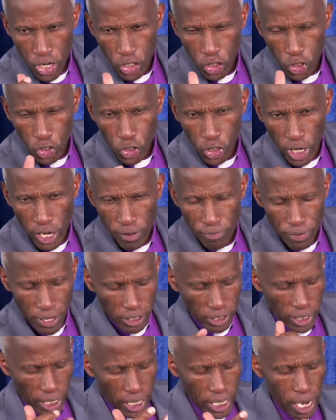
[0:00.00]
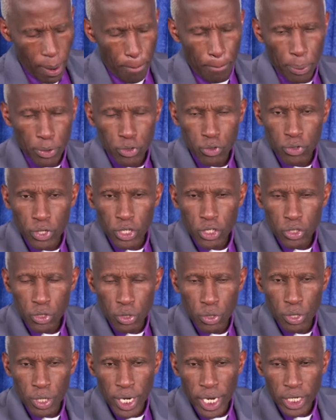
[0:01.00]
receive this clear
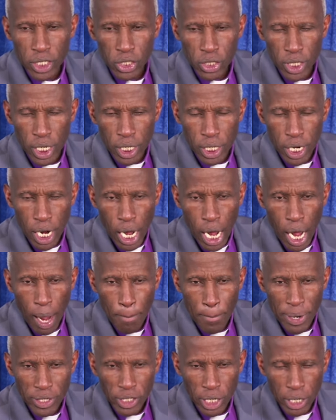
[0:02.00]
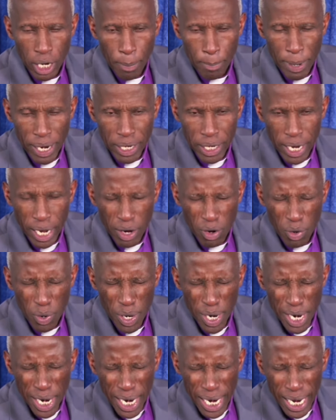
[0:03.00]
position like Shadrach, Meshach, and
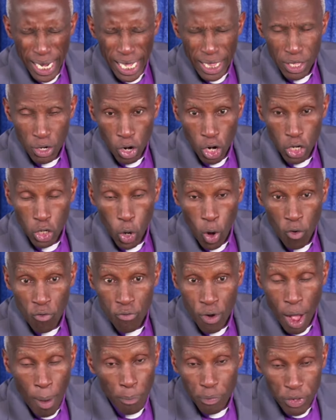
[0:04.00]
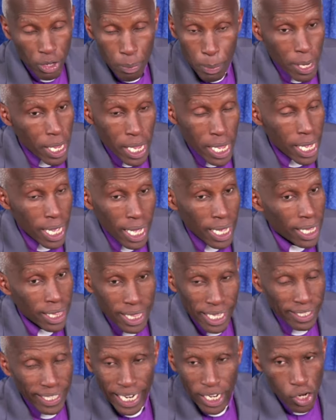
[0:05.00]
Abednego. And the Lord confirms in me,
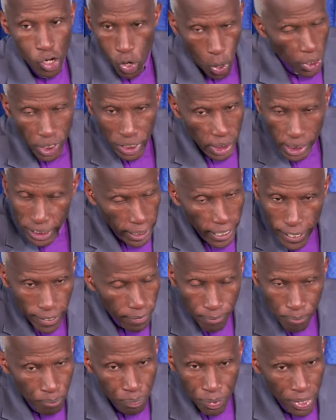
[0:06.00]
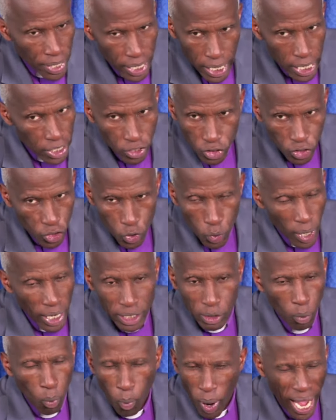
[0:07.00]
this anointing is
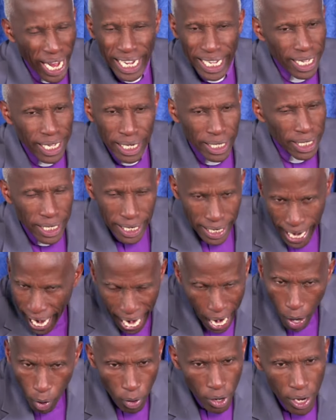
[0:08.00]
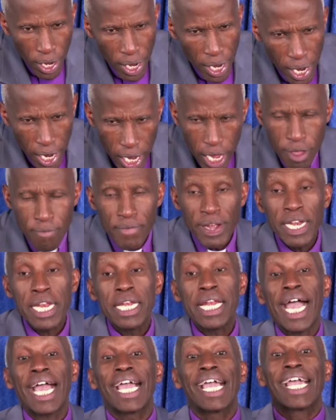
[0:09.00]
still at work now,
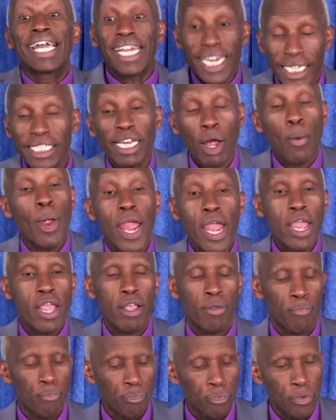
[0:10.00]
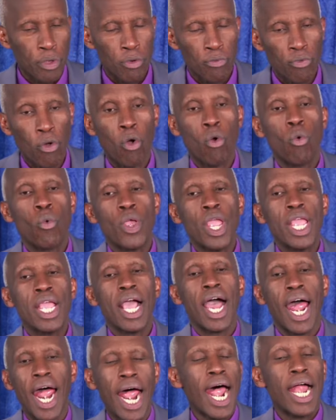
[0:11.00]
even in a greater way. For
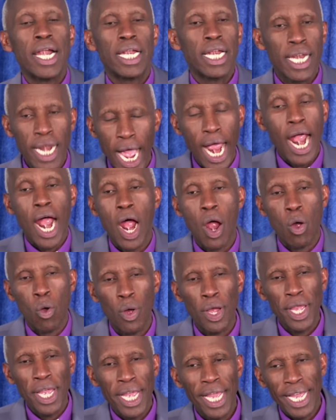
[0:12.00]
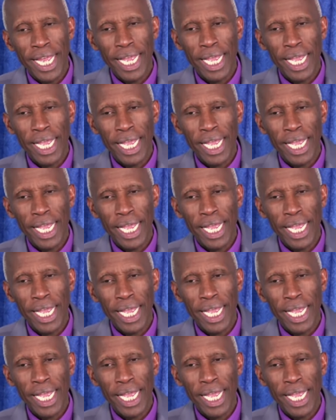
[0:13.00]
we are now